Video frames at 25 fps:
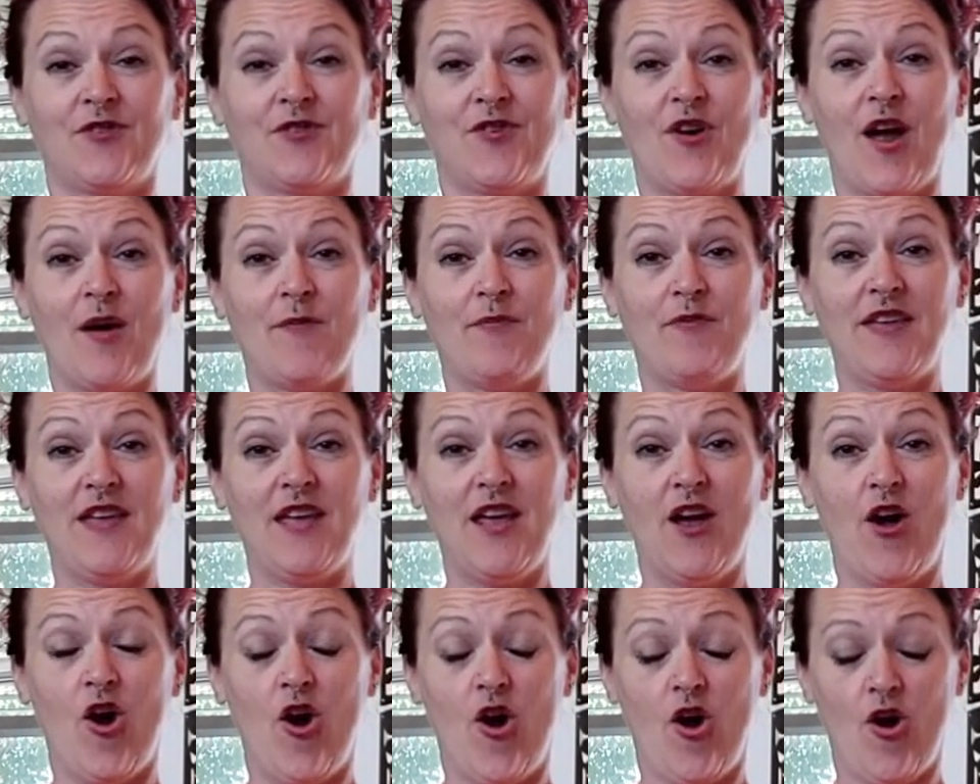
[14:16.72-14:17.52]
Grab
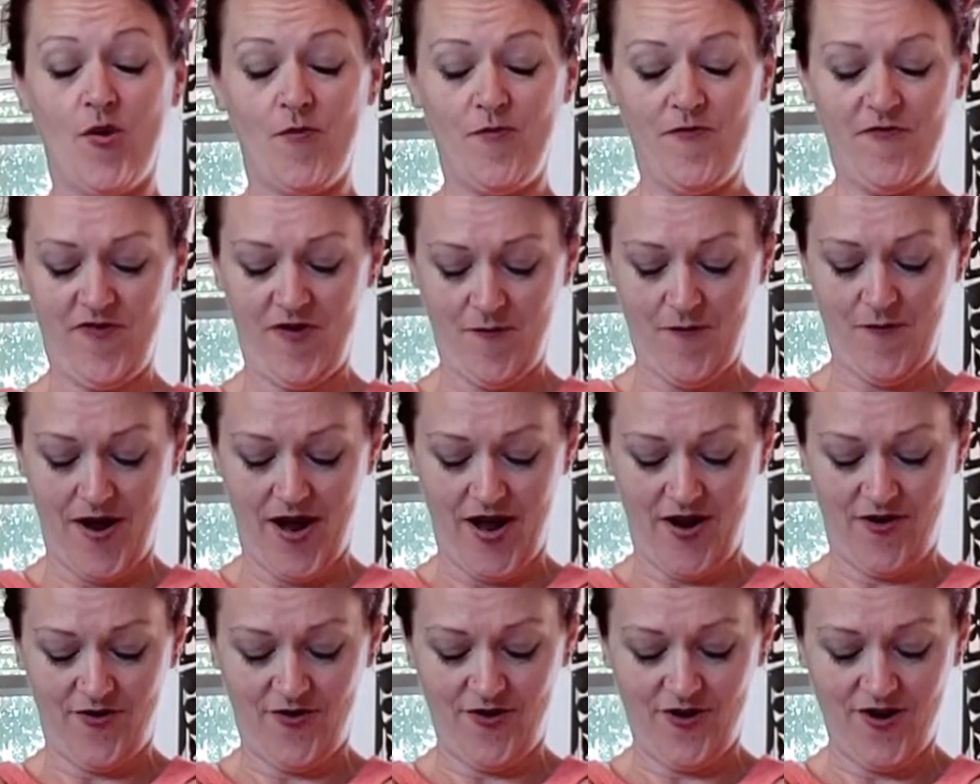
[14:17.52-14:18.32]
the arm from
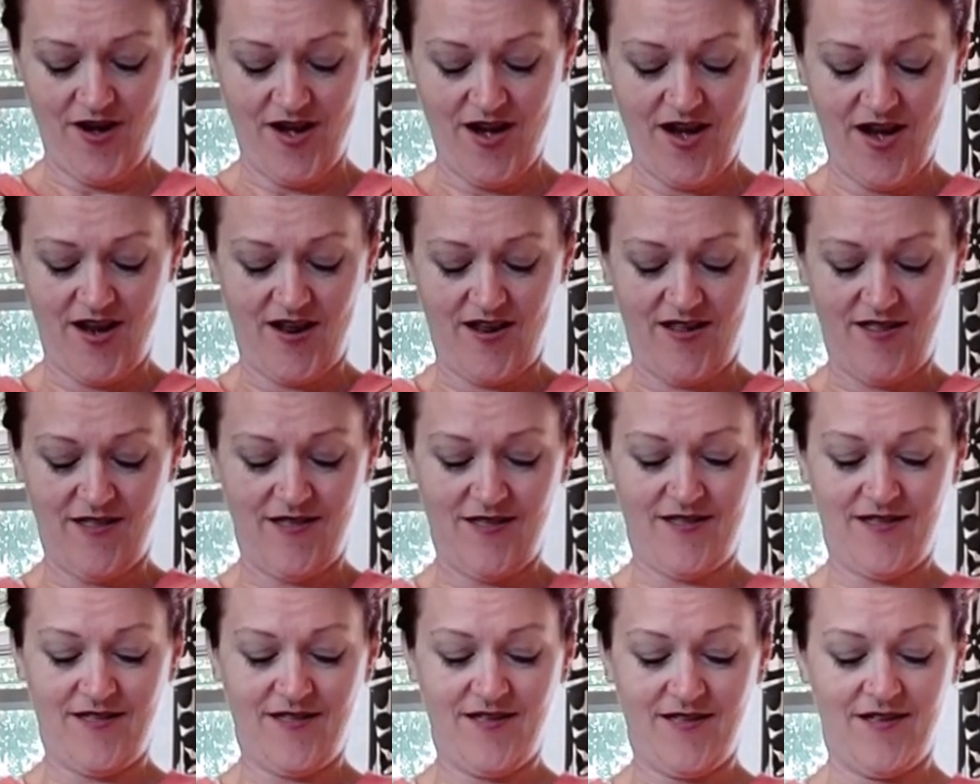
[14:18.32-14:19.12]
underneath,
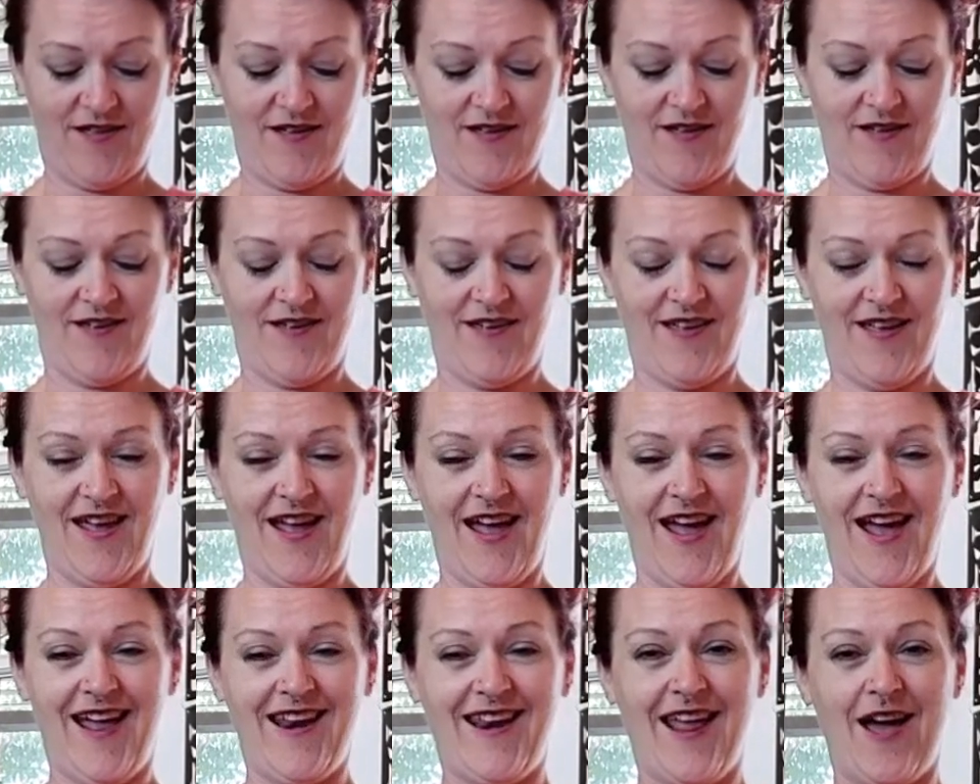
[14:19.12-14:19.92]

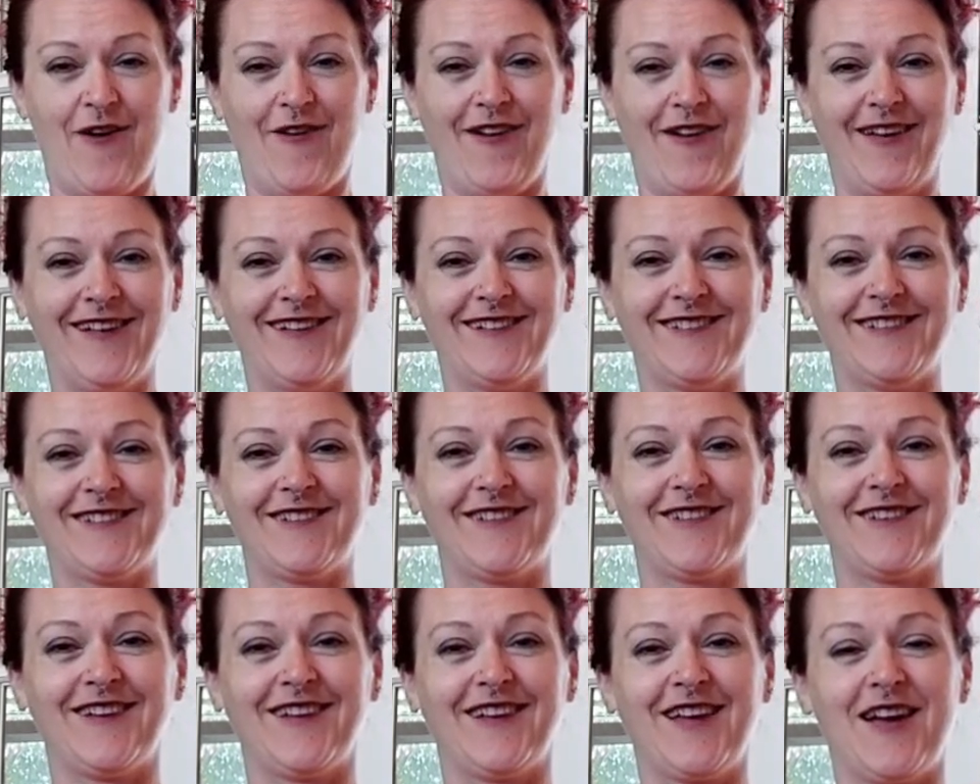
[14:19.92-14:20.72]
and now it's
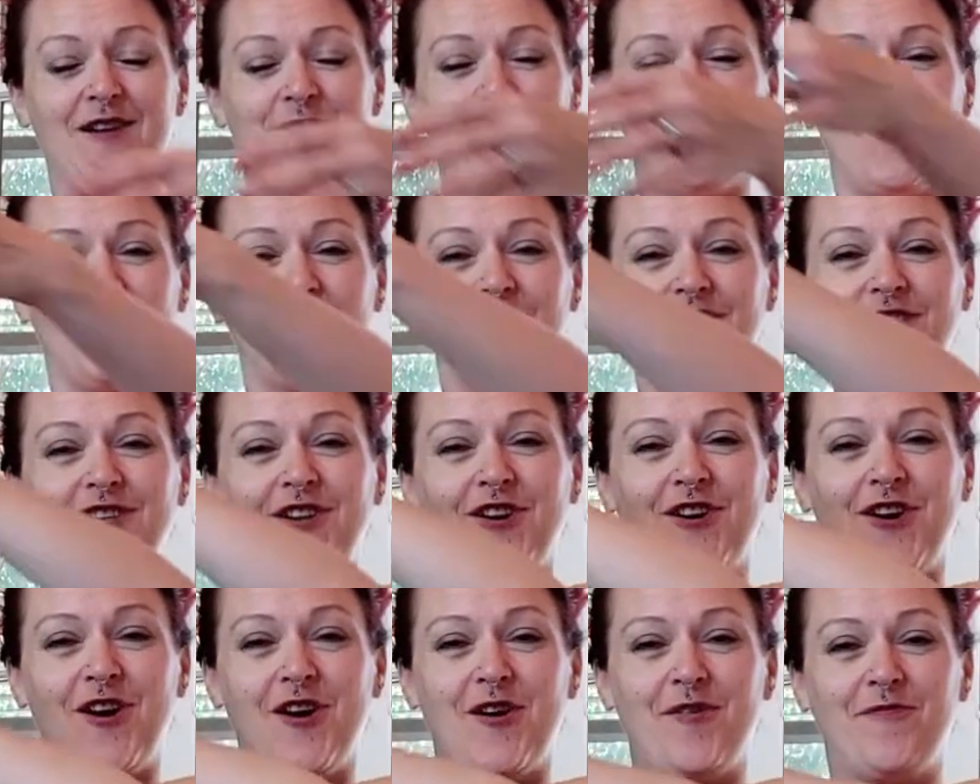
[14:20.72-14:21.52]
going to come on
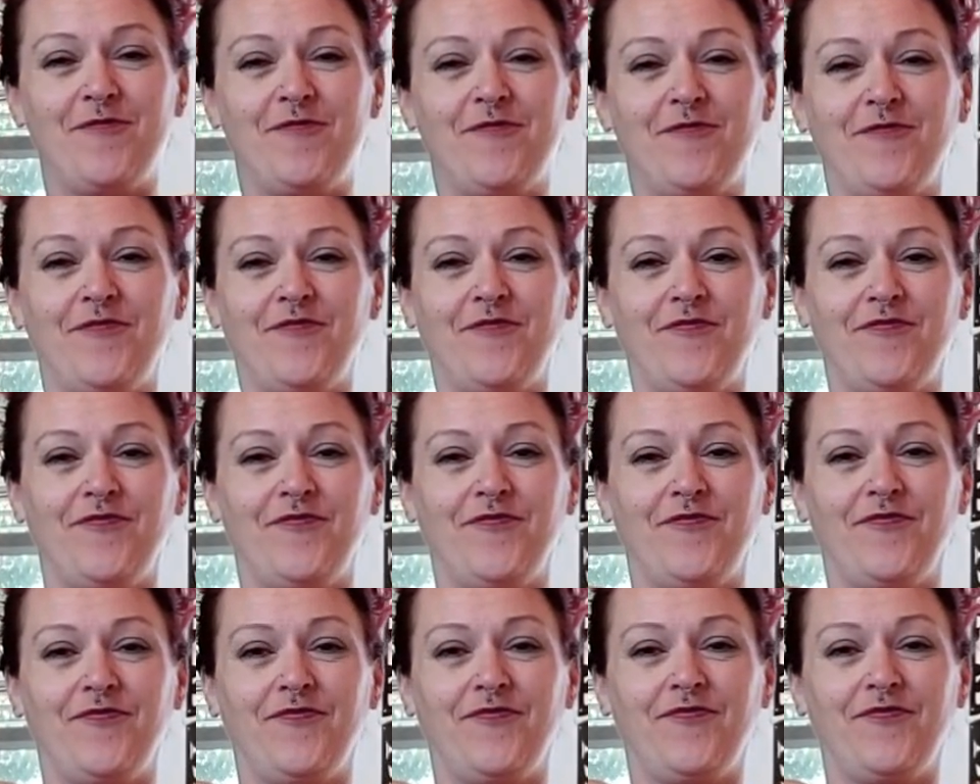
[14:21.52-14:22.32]
top.
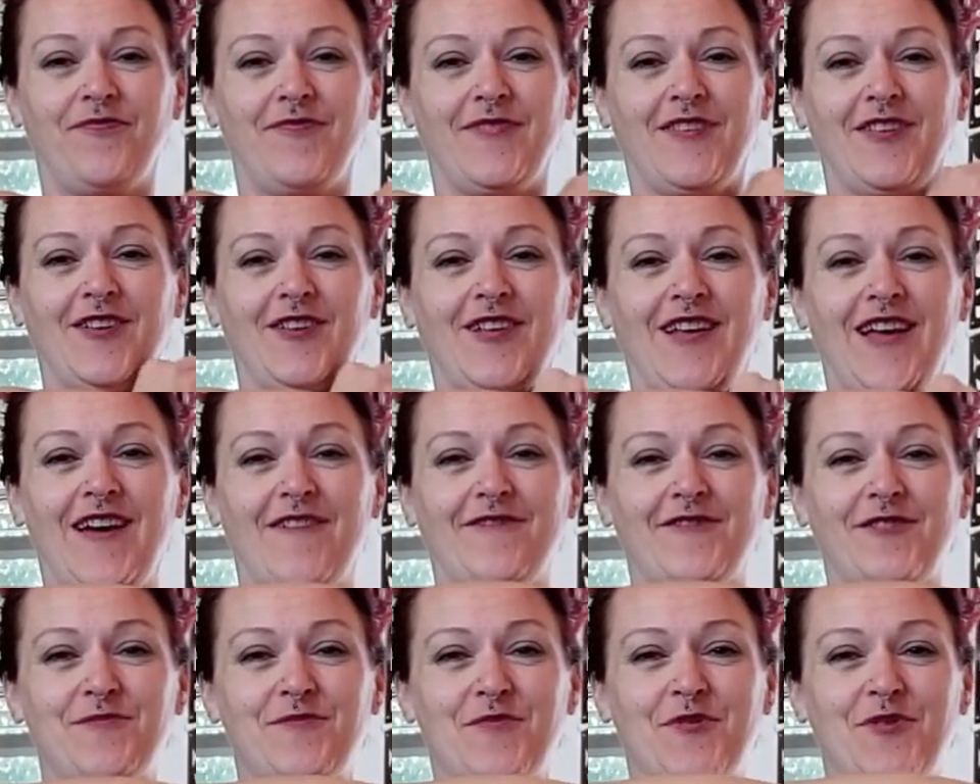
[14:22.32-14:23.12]
You'll
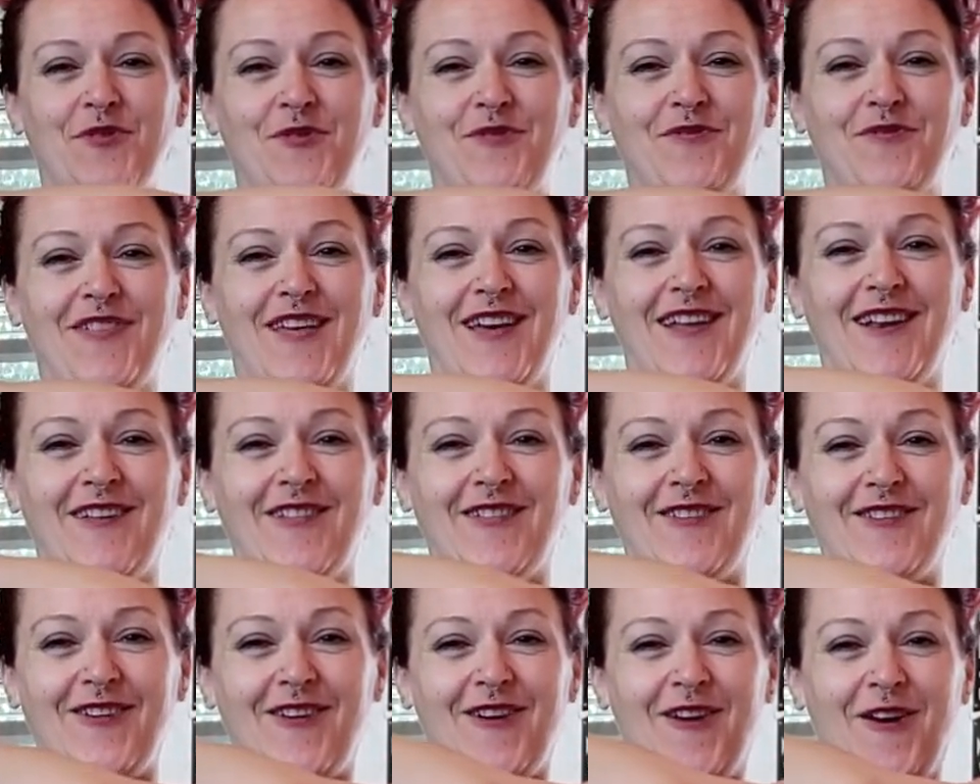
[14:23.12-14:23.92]
have to move that
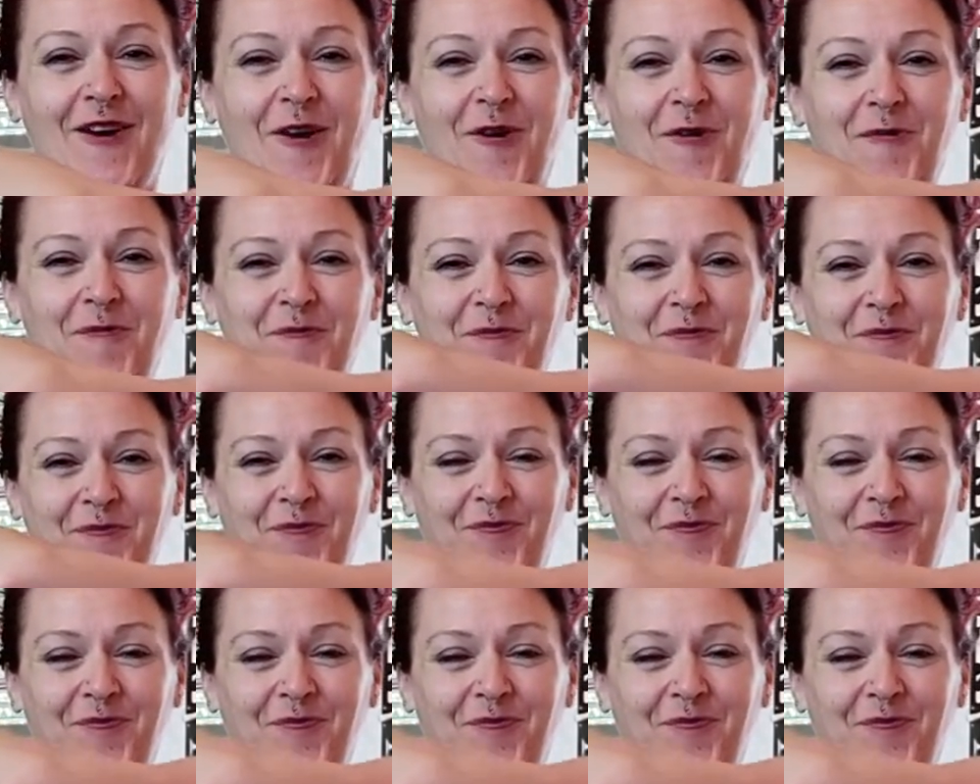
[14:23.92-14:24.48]
other arm.